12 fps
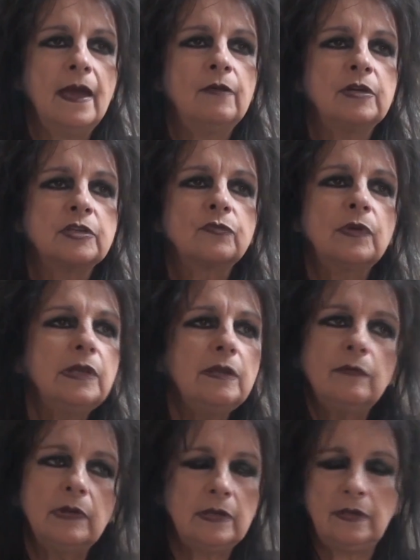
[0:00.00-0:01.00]
I was
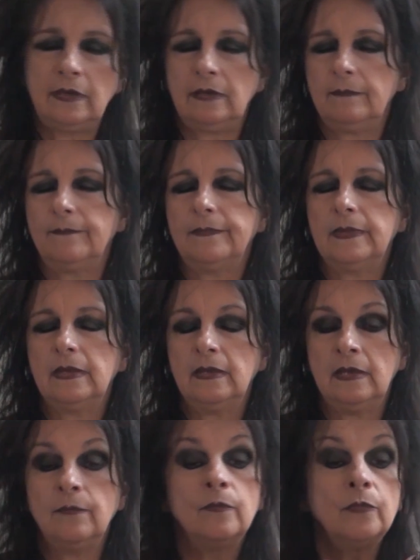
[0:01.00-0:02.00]
really, really
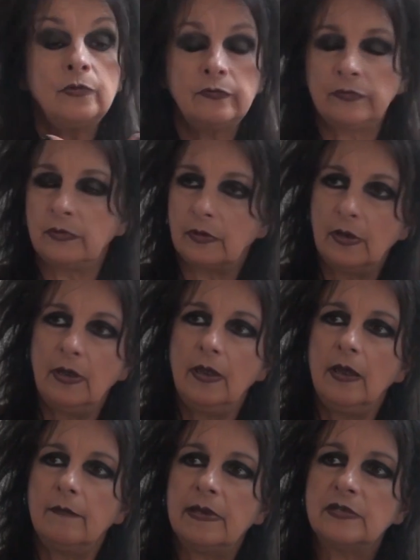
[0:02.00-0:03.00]
moved
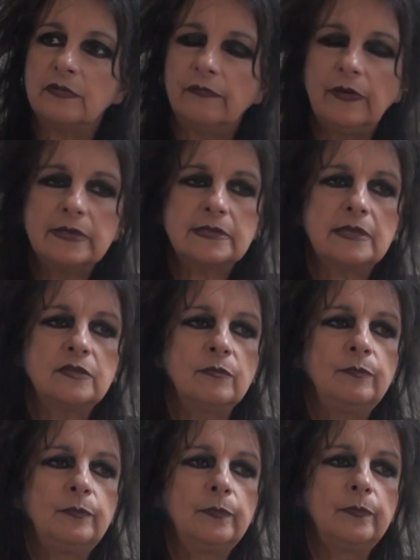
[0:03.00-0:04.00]
by the fact that
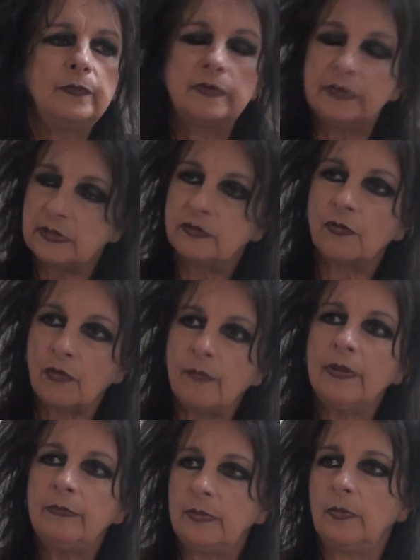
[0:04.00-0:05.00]
the
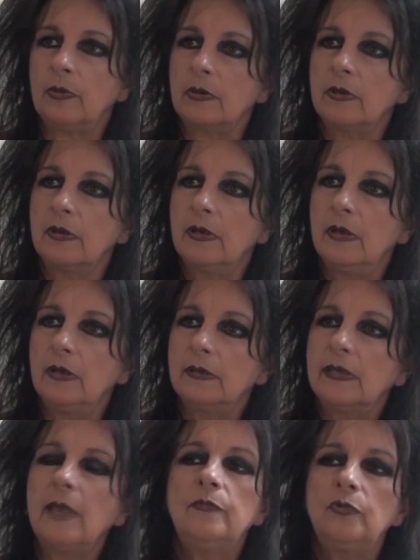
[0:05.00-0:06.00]
Roman people
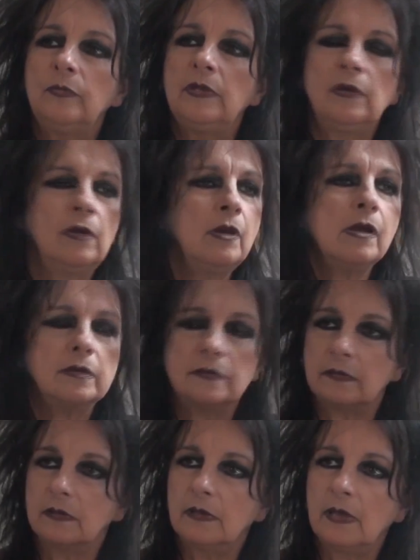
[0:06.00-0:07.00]
came to me a
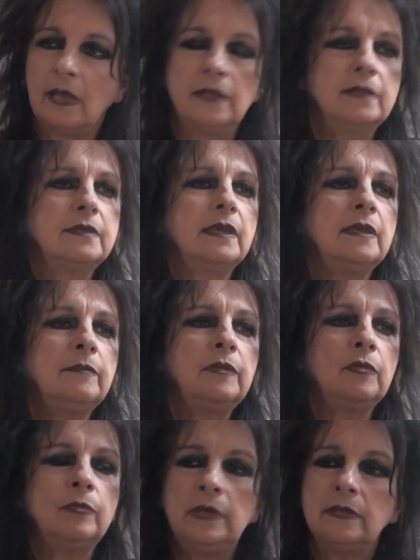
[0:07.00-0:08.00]
lot and saying
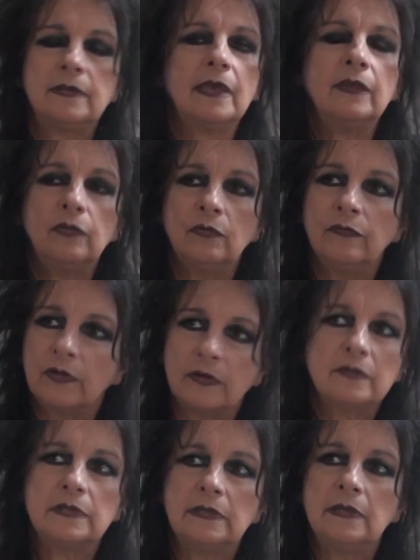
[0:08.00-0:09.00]
to me, thank you for
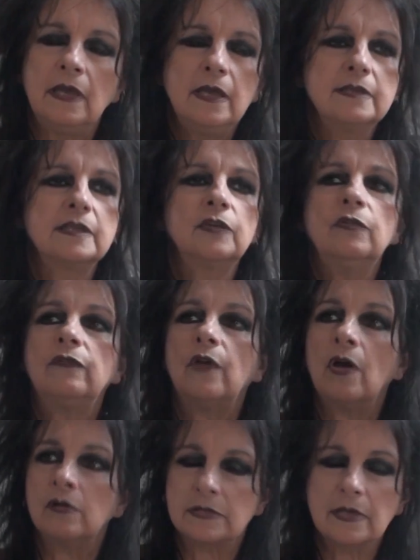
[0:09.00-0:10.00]
the city, thank you
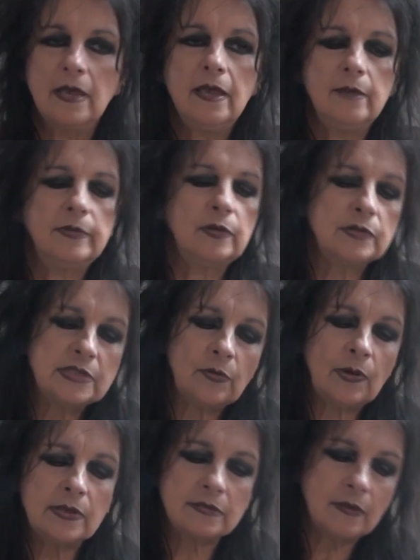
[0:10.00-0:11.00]
for us. Because there
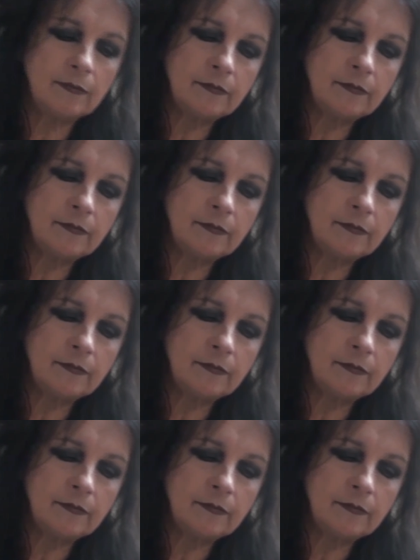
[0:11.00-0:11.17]
were